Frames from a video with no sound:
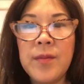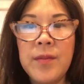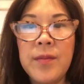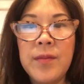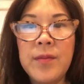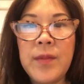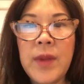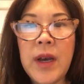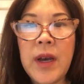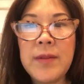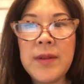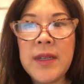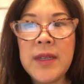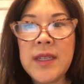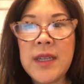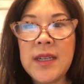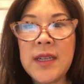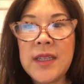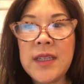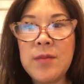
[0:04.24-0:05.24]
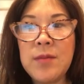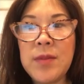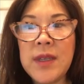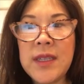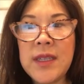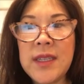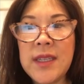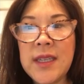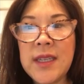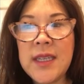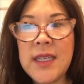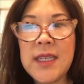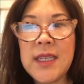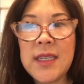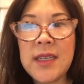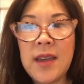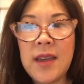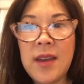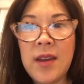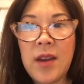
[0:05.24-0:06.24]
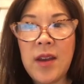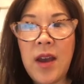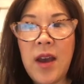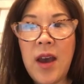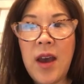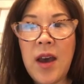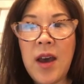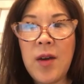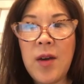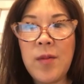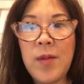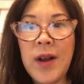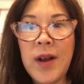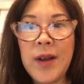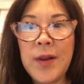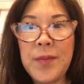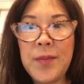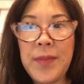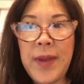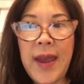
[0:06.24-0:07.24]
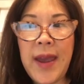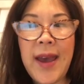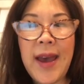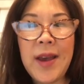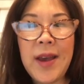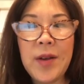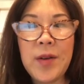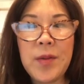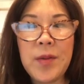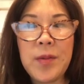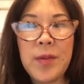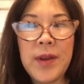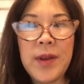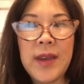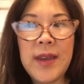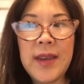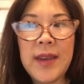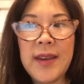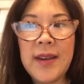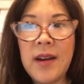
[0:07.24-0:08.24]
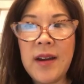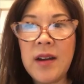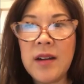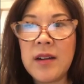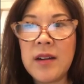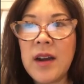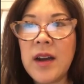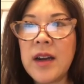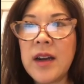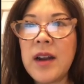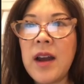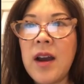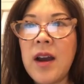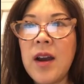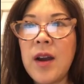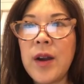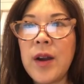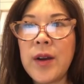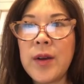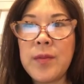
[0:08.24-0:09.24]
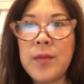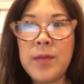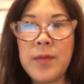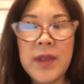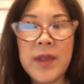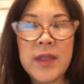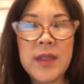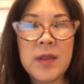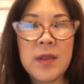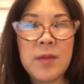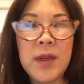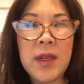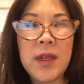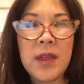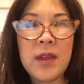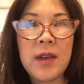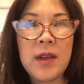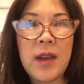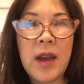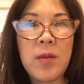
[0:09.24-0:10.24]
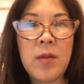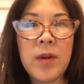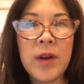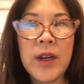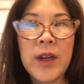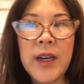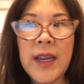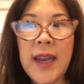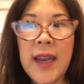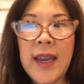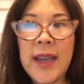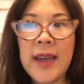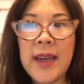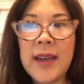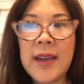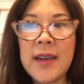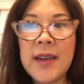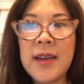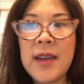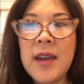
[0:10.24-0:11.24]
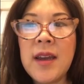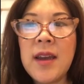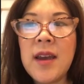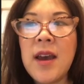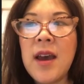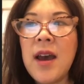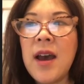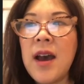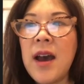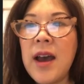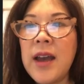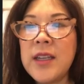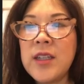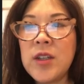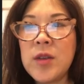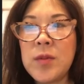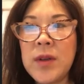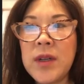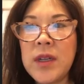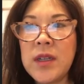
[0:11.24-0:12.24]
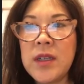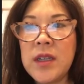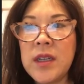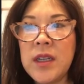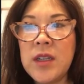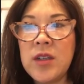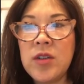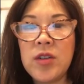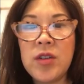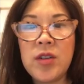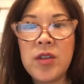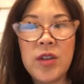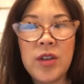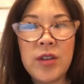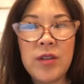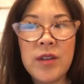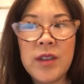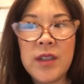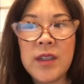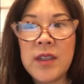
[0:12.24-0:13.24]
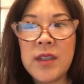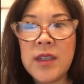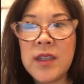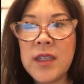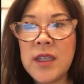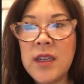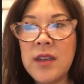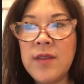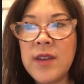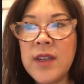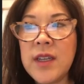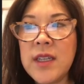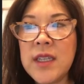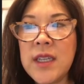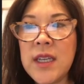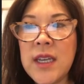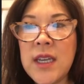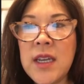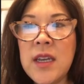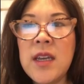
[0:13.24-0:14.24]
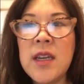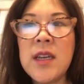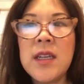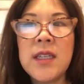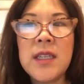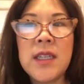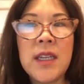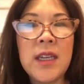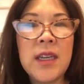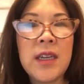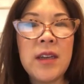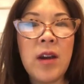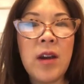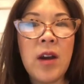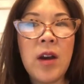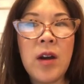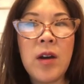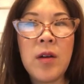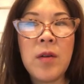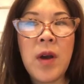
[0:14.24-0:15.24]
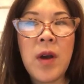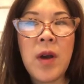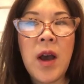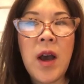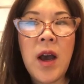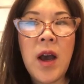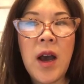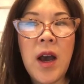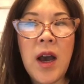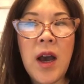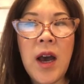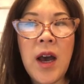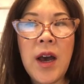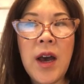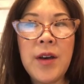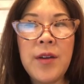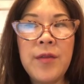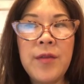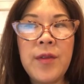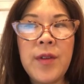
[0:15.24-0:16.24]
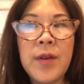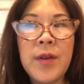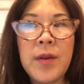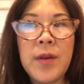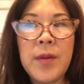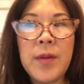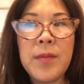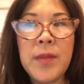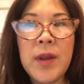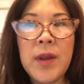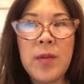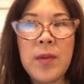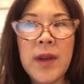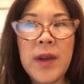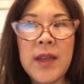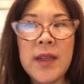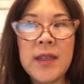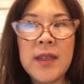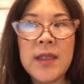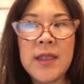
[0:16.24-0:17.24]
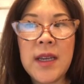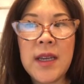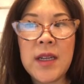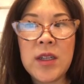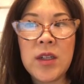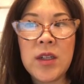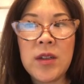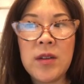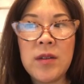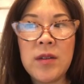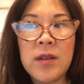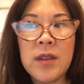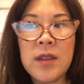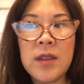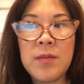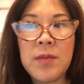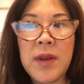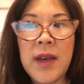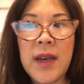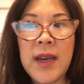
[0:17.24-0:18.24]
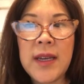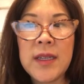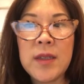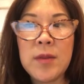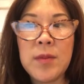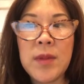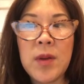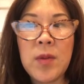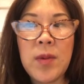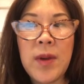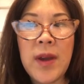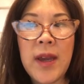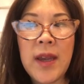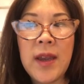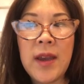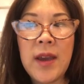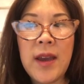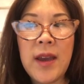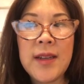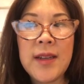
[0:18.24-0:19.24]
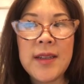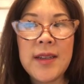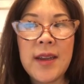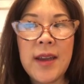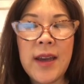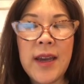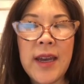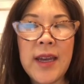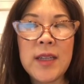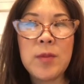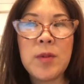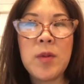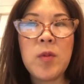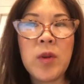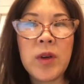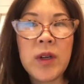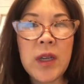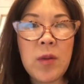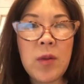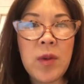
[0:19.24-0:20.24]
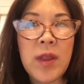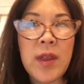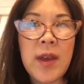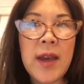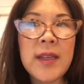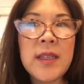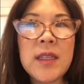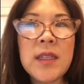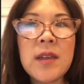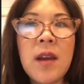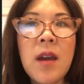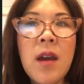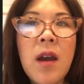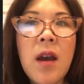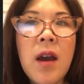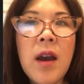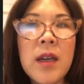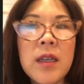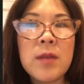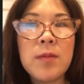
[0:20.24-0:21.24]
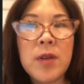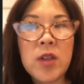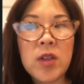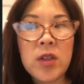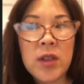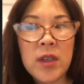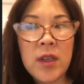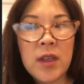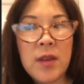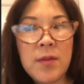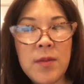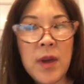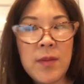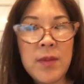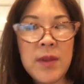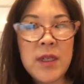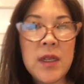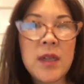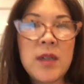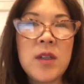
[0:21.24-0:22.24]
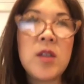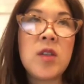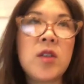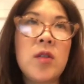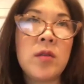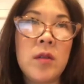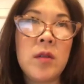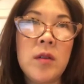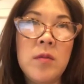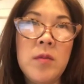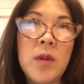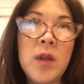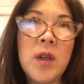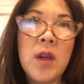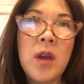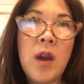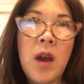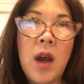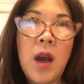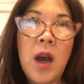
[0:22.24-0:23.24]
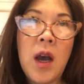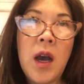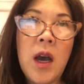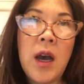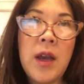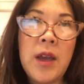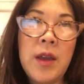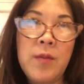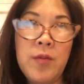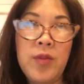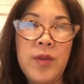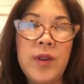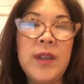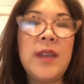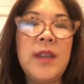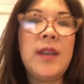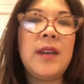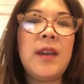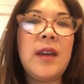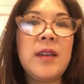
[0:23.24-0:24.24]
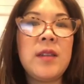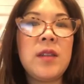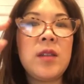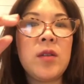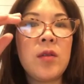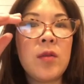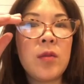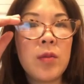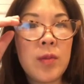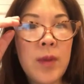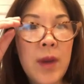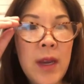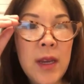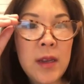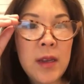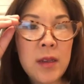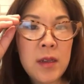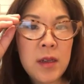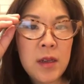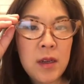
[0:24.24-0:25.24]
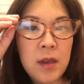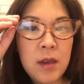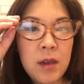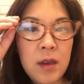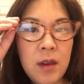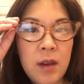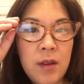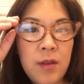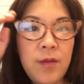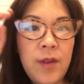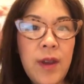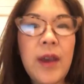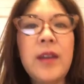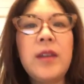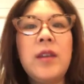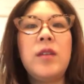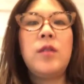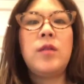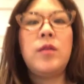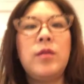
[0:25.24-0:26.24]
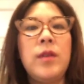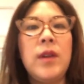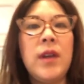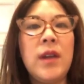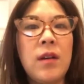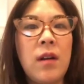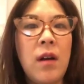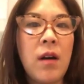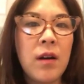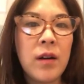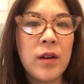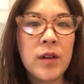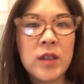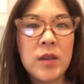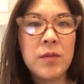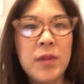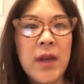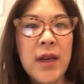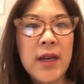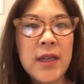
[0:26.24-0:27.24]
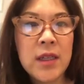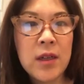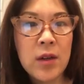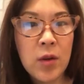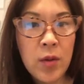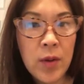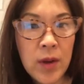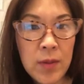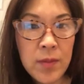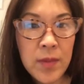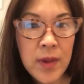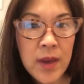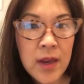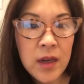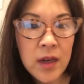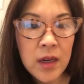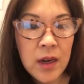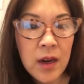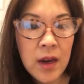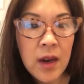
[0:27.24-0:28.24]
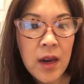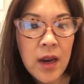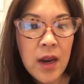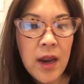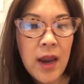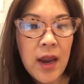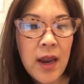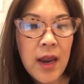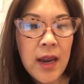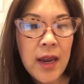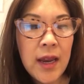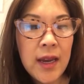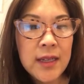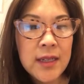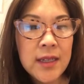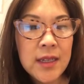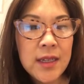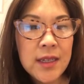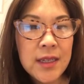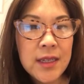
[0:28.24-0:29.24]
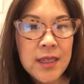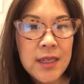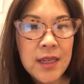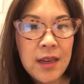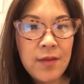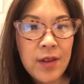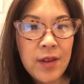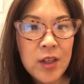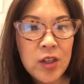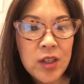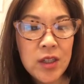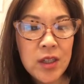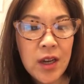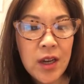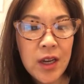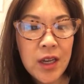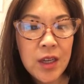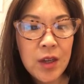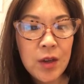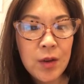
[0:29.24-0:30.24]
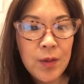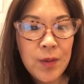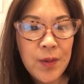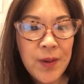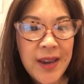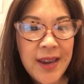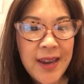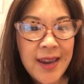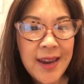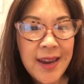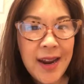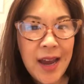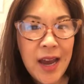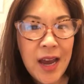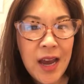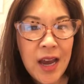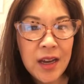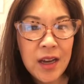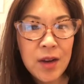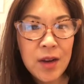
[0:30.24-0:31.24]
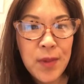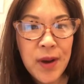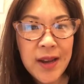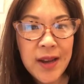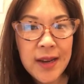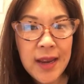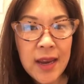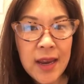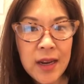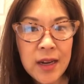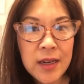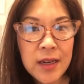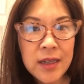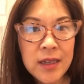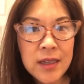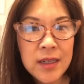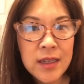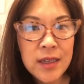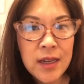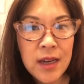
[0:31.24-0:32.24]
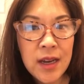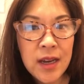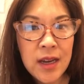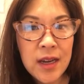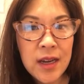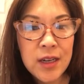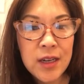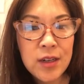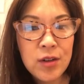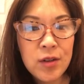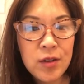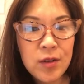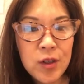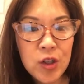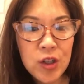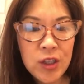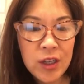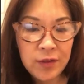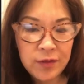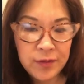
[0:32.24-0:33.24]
Mommy, Dennis, and Business. Welcome back. We are on our business media network, and I just wanted to introduce Steve Kizy, CEO of Midway Dental Supplies. Midway has been working with us, especially the Mommy Dentist Group, in bringing us great value in our supplies and equipment. And Steve, I just thought you would come on and introduce yourself.